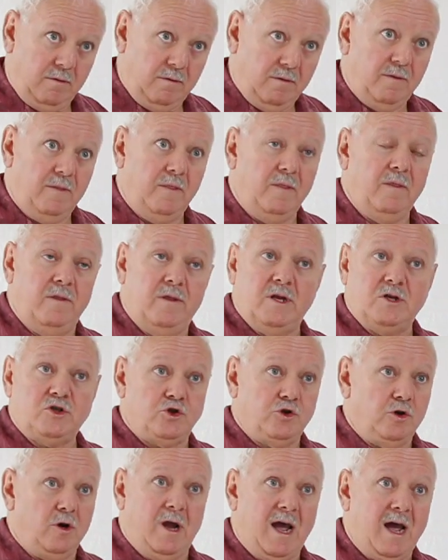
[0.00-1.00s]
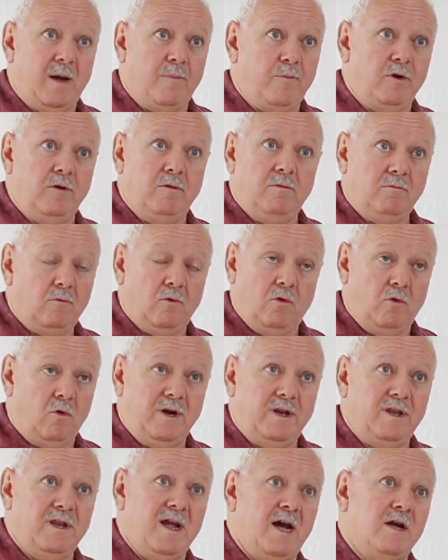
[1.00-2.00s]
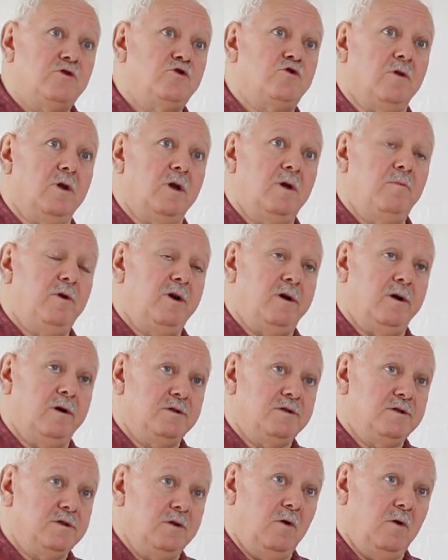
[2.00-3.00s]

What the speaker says: This should happen quite naturally because the